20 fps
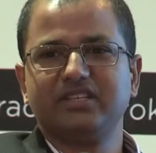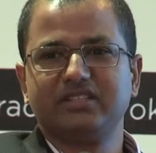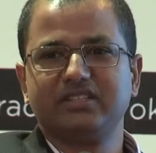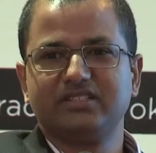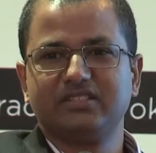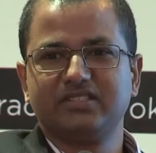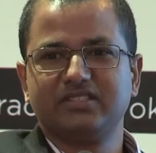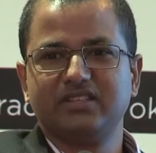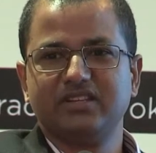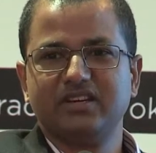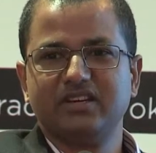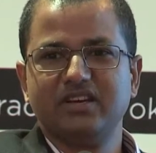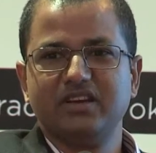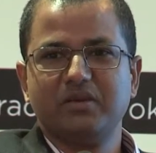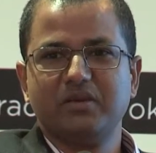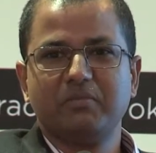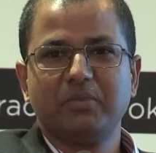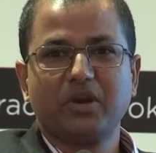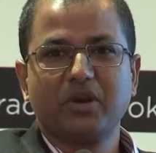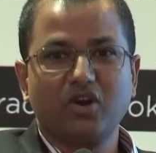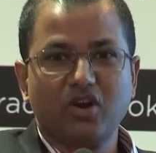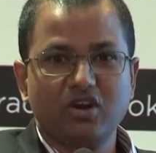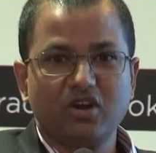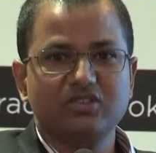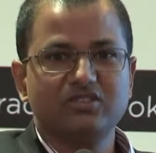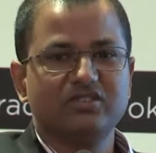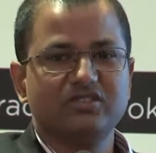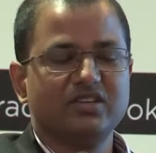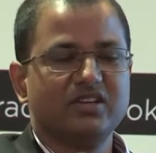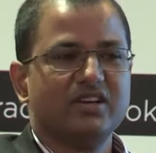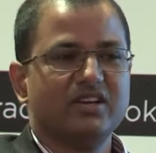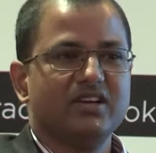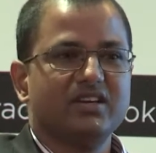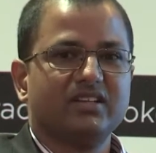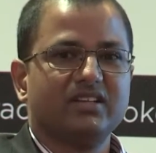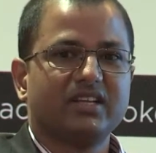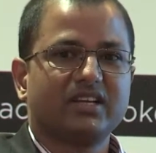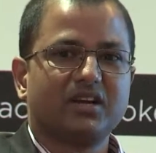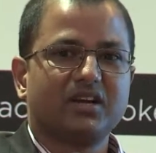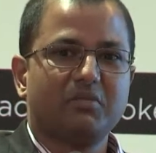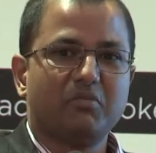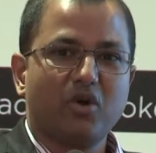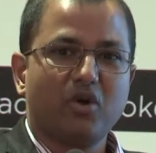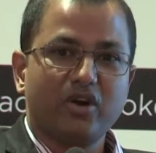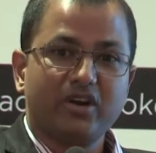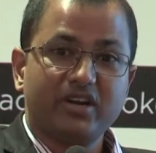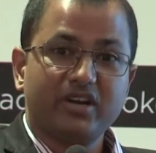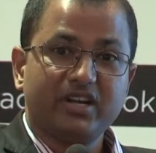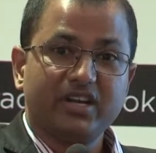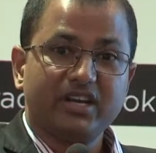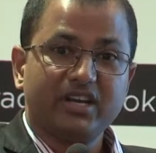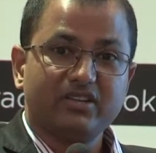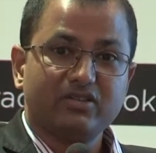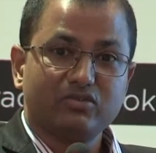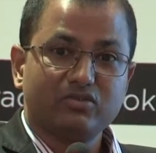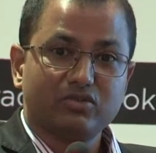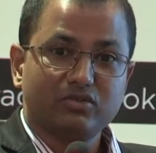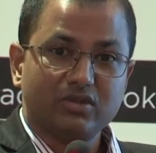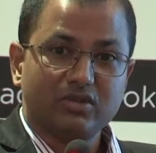years because the commodity